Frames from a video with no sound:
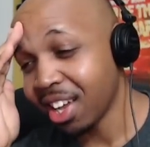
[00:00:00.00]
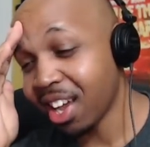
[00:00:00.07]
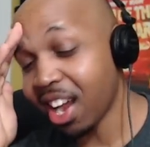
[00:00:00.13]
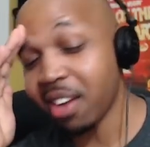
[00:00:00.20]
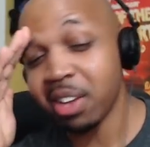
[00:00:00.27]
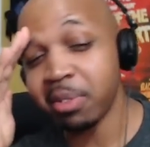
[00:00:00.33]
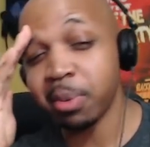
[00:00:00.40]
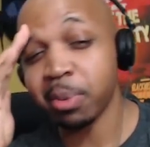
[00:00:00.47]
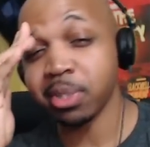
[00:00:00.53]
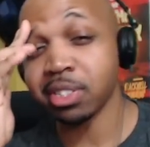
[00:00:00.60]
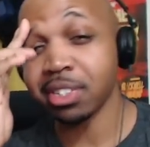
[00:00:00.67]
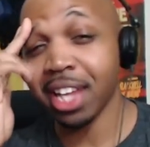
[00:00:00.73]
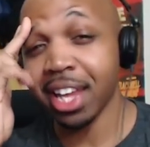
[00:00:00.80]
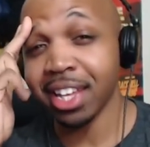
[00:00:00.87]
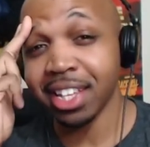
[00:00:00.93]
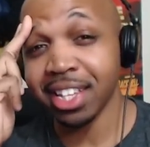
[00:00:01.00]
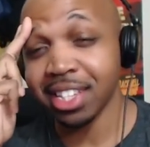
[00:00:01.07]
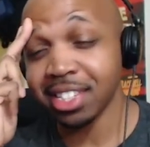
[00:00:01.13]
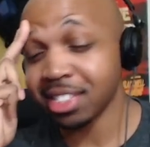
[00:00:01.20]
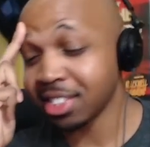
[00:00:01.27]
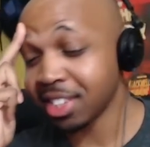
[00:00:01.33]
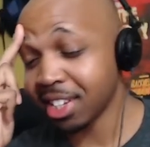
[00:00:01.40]
Alright, people, so that
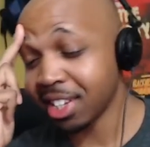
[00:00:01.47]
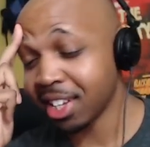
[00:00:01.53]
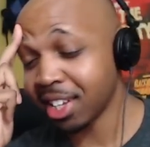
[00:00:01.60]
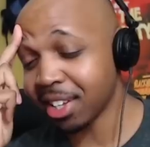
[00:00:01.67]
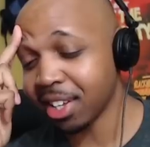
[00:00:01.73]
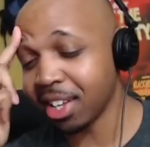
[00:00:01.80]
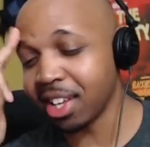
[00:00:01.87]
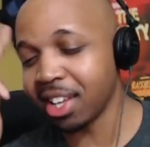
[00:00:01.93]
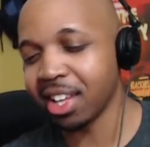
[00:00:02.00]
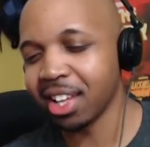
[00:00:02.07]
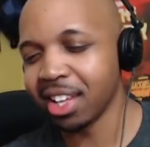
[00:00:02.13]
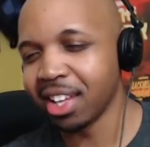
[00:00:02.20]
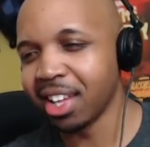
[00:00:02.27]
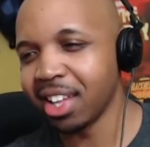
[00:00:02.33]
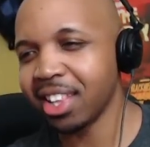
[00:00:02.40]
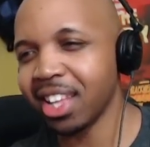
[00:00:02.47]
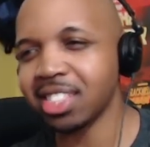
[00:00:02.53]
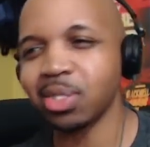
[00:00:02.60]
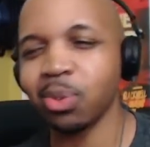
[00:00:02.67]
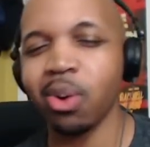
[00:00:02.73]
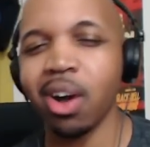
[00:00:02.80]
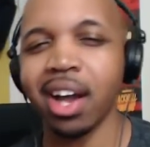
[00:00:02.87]
is that's
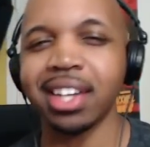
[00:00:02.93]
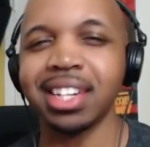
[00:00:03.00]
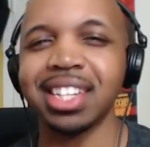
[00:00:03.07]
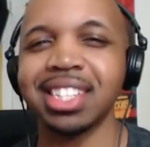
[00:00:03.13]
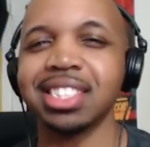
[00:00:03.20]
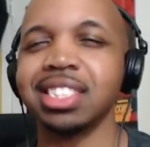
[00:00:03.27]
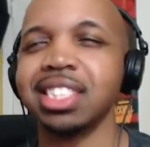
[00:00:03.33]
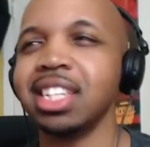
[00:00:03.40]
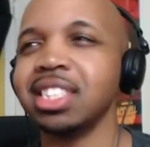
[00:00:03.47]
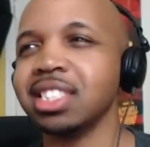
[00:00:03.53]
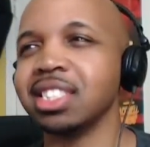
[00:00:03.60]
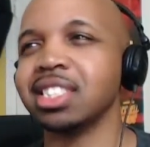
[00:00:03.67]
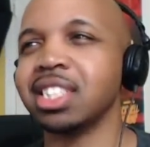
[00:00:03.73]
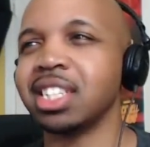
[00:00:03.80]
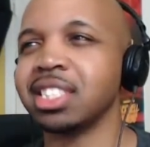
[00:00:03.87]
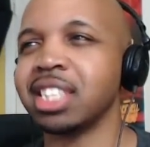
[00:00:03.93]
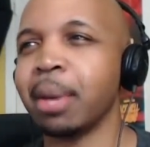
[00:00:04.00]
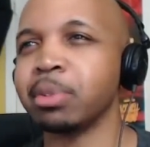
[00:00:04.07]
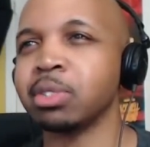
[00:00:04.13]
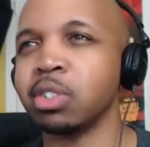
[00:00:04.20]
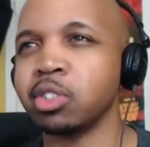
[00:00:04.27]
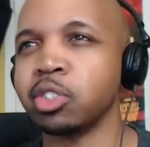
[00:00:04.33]
The Walking Dead Season 6,
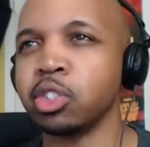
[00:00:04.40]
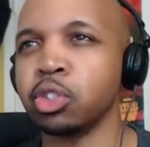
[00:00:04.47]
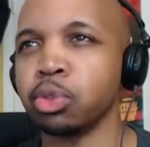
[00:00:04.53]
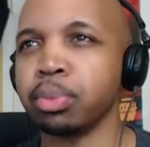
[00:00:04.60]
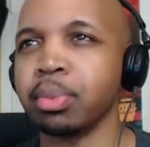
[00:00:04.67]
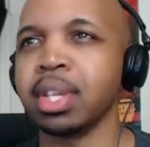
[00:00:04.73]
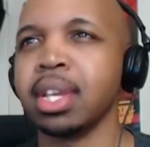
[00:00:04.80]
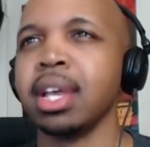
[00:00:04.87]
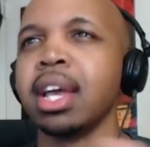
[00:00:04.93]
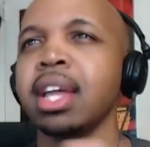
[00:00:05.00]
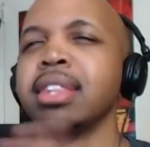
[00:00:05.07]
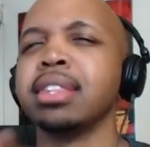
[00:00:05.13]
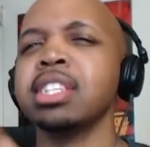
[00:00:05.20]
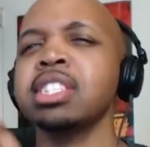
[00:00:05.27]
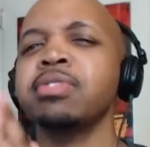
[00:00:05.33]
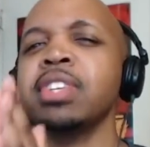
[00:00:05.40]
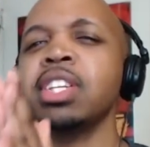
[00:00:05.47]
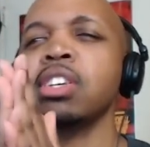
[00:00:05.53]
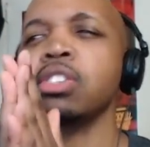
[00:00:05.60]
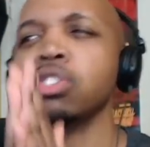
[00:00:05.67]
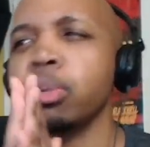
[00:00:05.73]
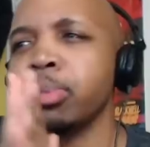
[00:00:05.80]
Episode 2. This video
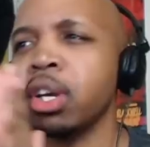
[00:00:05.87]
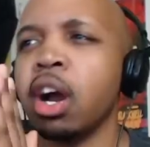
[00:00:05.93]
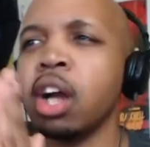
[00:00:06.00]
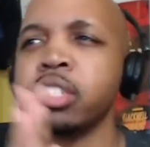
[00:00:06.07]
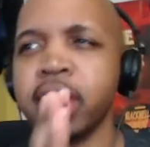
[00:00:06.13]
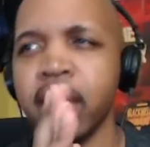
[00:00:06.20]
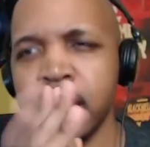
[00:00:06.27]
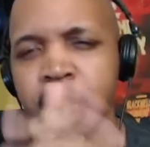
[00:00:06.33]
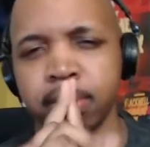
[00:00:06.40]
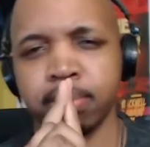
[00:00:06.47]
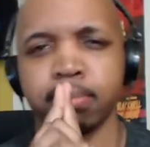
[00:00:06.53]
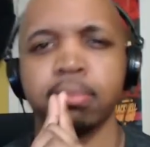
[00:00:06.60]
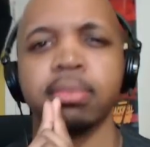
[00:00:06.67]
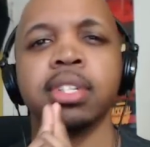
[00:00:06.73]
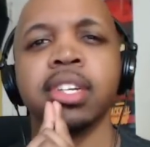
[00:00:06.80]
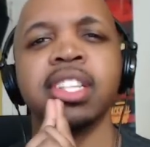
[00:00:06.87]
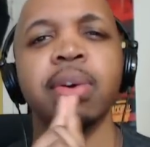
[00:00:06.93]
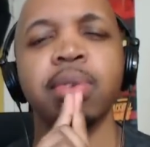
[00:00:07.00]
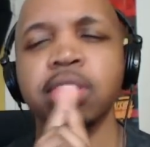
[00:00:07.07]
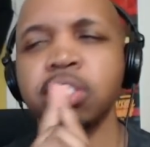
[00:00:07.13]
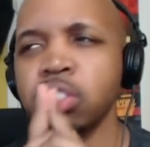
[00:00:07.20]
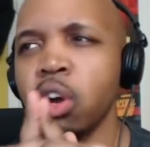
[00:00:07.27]
is going to be hard to edit. Because there
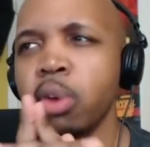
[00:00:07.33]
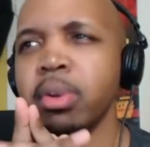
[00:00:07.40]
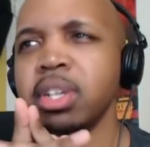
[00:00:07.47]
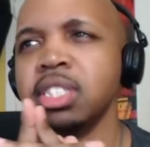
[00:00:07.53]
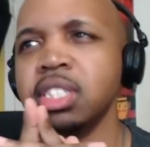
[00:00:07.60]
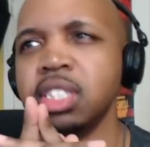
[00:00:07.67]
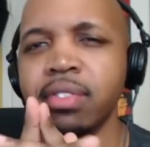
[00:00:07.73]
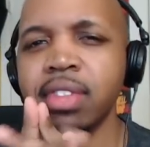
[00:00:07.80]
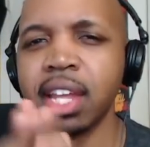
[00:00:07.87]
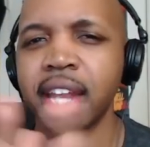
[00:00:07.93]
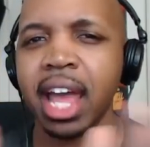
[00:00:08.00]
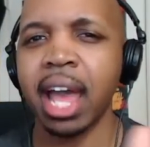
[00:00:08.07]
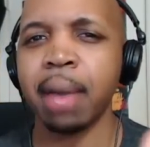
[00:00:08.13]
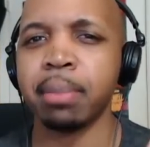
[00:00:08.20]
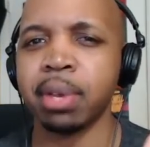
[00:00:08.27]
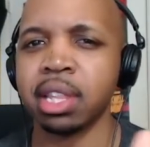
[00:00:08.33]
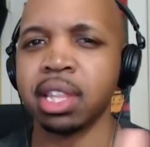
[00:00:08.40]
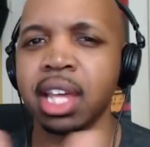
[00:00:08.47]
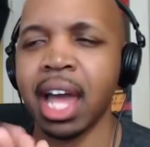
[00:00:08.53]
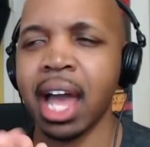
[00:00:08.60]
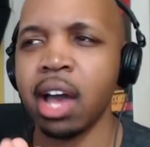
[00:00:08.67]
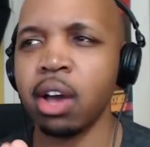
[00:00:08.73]
was so much stuff that happened
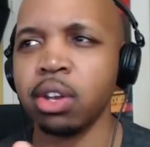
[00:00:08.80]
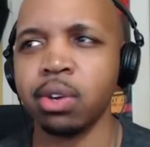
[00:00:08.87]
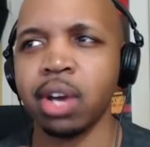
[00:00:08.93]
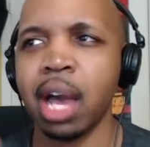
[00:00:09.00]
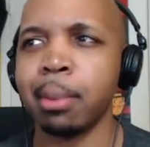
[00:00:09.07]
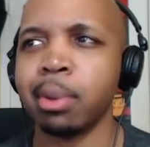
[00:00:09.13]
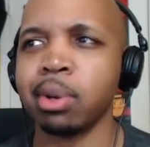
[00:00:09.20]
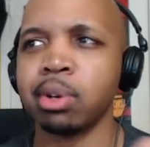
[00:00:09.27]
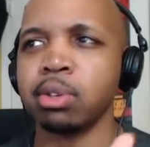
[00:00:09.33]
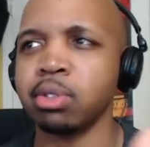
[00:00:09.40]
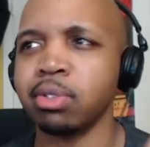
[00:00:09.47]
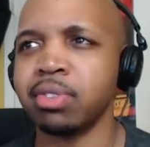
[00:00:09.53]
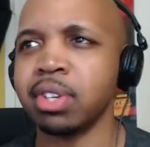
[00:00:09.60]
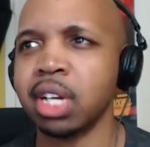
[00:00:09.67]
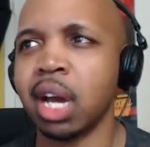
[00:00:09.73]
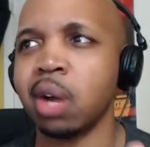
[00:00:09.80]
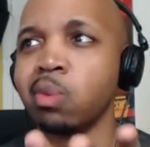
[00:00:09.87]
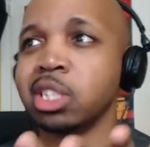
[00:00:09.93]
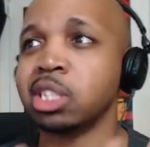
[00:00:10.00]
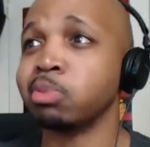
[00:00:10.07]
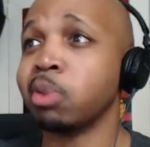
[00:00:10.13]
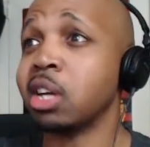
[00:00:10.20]
that I don't know how I'm going to figure out
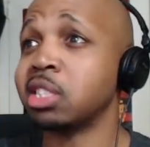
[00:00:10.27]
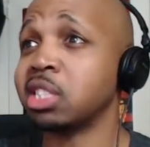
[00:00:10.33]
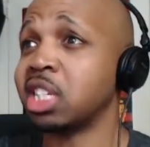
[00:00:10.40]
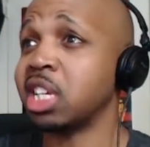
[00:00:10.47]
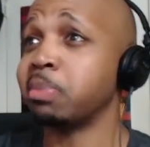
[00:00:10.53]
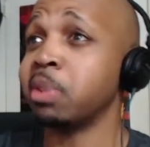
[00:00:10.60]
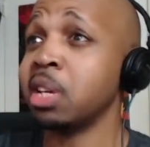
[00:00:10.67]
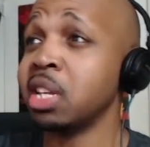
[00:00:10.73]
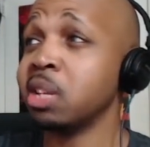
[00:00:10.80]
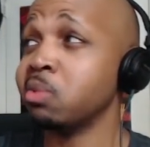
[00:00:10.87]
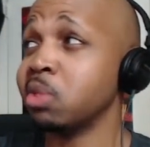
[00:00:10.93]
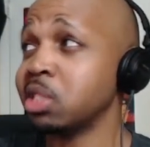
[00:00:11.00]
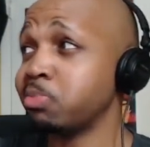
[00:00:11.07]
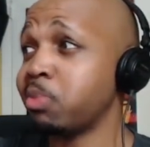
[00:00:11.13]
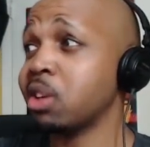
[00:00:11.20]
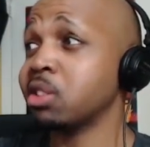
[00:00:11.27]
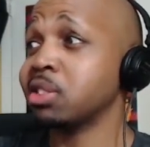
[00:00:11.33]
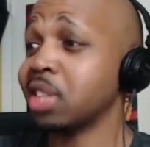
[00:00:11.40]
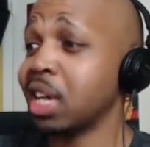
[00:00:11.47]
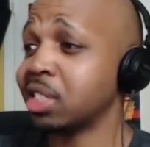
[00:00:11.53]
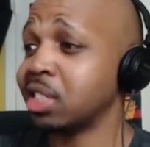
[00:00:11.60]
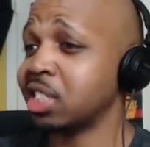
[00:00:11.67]
which parts to keep in and which parts
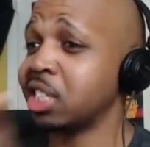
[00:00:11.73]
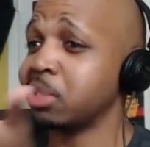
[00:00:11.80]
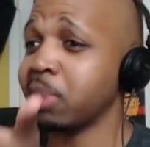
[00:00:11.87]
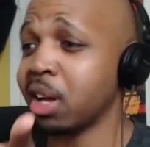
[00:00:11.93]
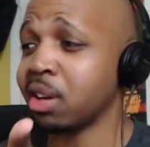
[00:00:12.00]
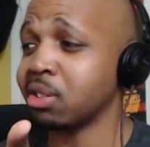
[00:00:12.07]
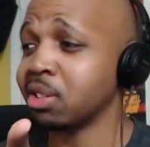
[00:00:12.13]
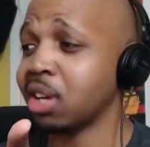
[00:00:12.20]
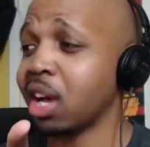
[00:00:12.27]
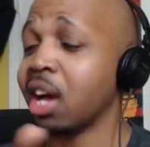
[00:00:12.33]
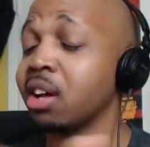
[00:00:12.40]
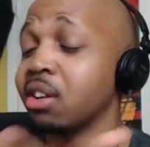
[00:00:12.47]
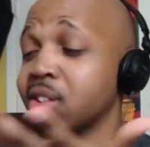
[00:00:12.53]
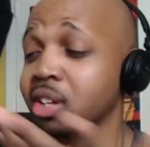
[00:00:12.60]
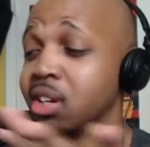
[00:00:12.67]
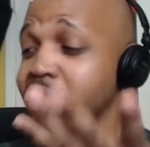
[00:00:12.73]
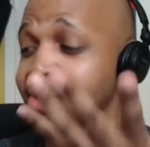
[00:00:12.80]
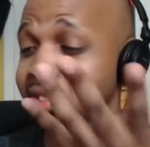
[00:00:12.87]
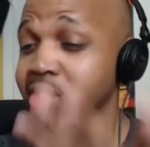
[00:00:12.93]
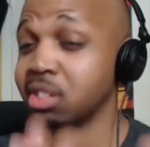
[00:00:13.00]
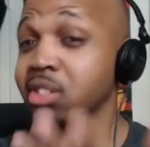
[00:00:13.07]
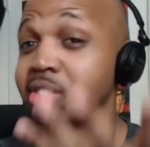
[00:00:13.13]
not to keep out. I don't know.
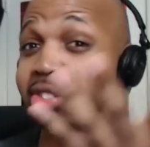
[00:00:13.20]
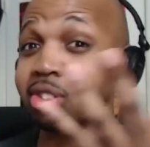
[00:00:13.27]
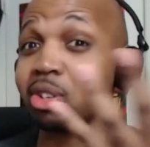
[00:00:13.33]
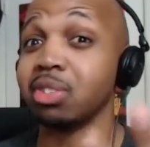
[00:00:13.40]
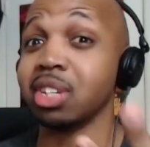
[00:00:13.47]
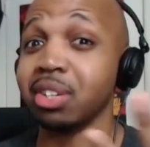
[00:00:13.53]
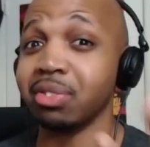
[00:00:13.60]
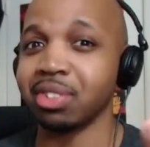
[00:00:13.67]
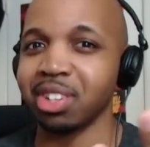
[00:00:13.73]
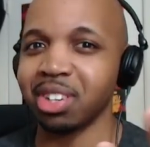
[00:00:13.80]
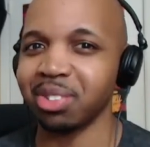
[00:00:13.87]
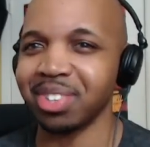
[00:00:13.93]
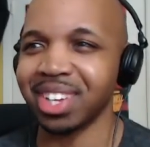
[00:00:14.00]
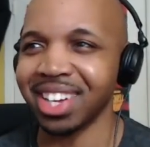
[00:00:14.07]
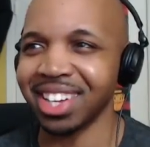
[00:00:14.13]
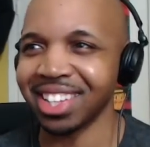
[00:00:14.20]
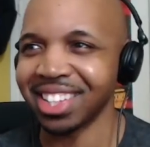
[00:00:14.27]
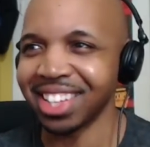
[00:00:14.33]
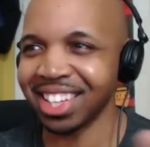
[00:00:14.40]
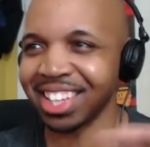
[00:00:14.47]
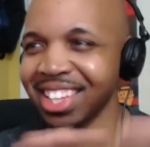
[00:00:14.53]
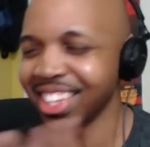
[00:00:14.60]
It's so difficult, man.
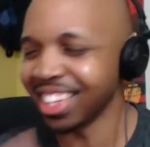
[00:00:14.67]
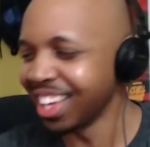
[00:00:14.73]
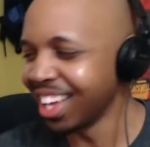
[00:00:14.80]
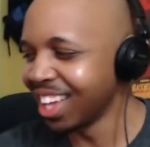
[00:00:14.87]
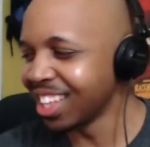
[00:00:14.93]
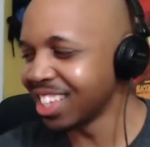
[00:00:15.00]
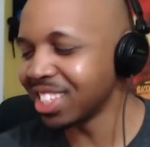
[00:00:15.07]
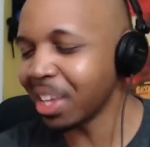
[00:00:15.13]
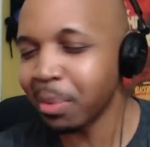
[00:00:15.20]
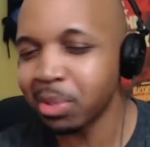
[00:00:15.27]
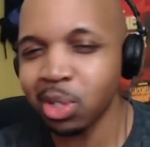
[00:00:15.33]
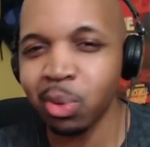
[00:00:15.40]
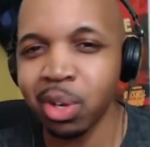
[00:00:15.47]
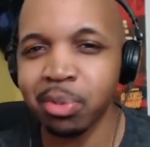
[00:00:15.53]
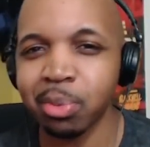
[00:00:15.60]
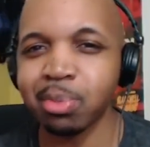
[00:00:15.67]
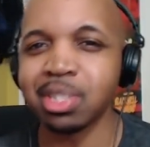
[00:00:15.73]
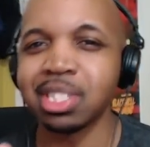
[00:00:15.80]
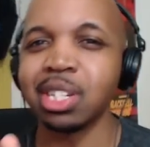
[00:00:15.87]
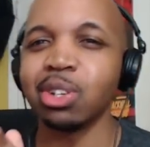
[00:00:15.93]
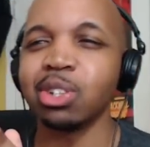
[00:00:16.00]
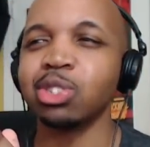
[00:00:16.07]
This episode went from
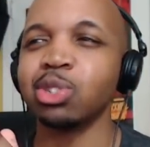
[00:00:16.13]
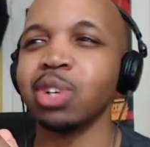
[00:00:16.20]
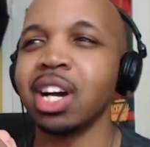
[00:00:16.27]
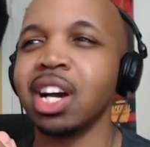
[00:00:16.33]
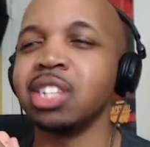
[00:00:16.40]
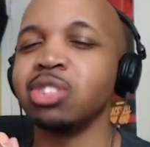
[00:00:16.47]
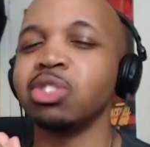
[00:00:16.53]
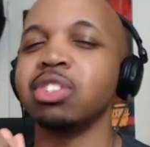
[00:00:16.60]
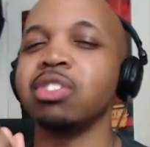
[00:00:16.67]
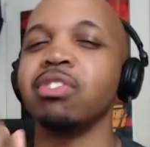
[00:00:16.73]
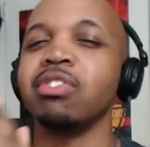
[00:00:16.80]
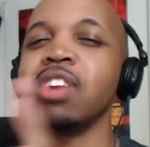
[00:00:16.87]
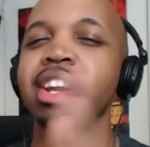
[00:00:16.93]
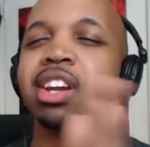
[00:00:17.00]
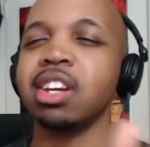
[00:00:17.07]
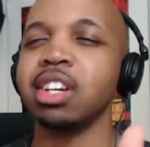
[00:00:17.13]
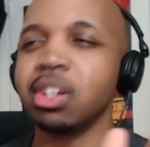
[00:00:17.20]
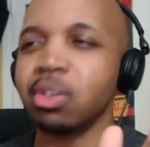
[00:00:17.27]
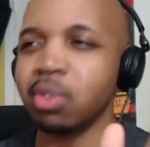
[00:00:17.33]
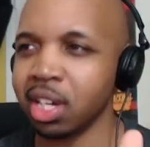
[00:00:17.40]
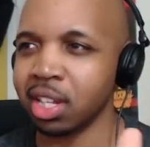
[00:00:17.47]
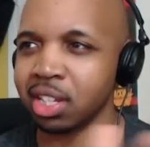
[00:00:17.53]
0 to 100 very
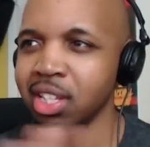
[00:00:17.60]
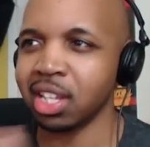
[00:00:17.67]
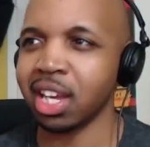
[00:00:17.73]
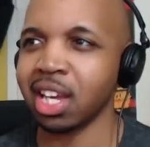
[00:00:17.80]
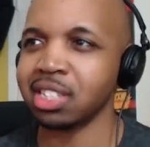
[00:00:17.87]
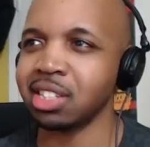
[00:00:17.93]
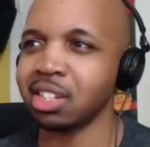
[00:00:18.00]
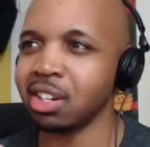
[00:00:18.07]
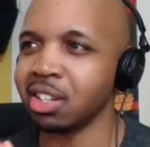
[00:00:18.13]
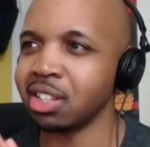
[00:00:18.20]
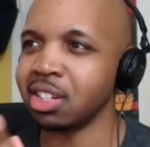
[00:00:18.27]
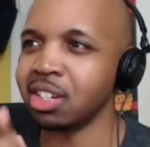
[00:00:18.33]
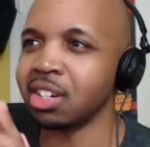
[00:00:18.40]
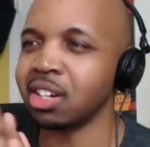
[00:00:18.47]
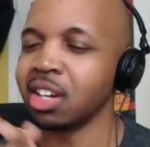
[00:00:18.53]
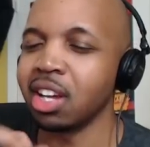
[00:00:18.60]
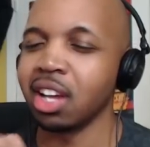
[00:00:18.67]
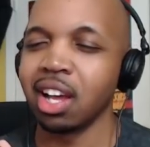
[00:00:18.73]
quickly, like I said earlier.